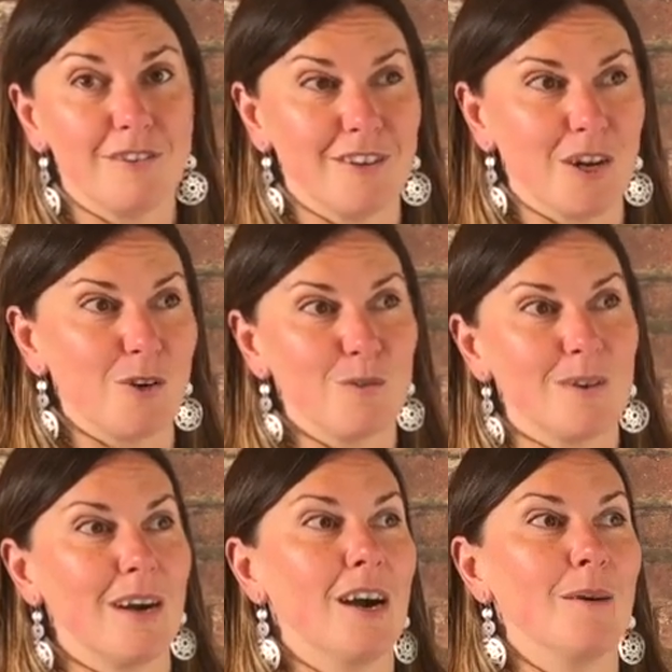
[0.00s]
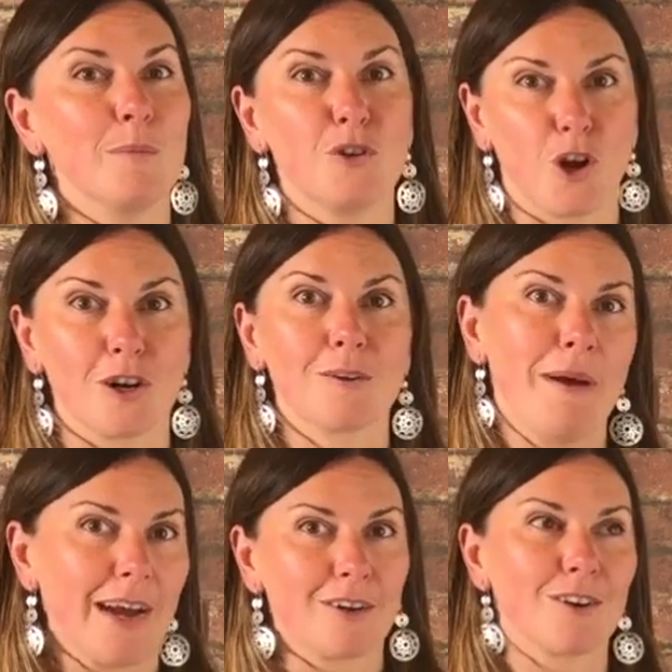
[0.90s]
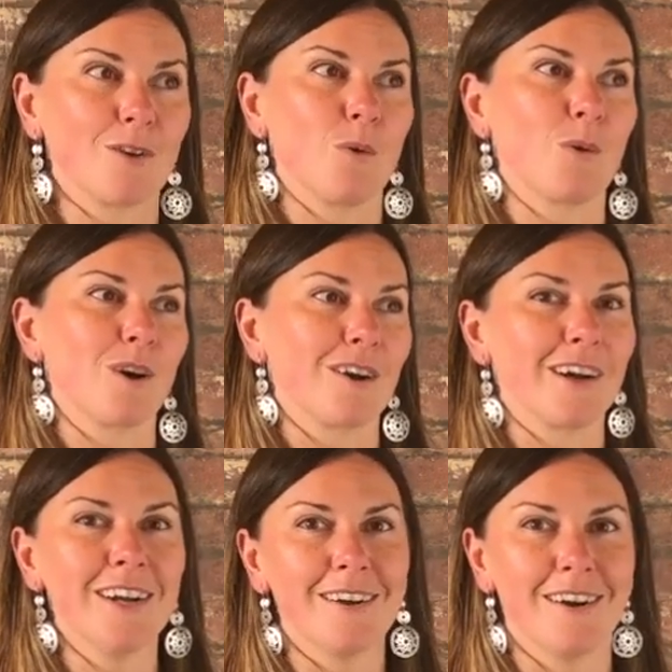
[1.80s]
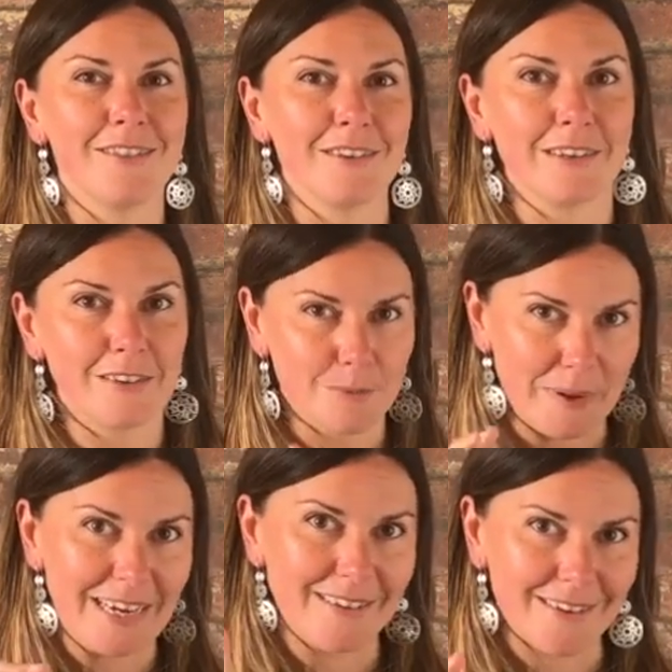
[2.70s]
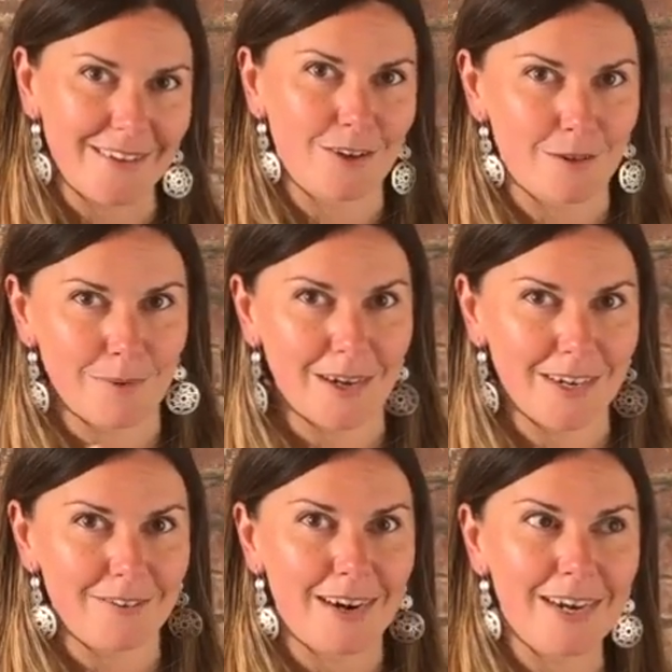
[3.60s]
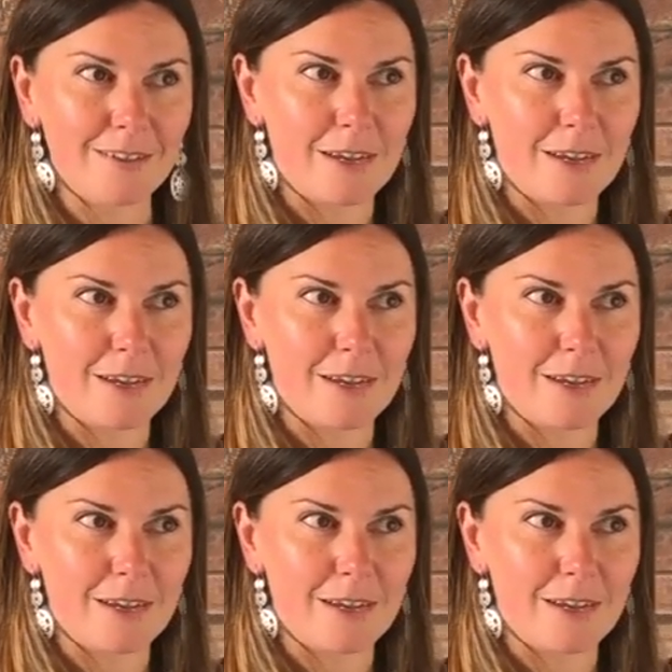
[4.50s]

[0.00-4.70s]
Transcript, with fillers: you know, um, dark matter or the space in our body, right?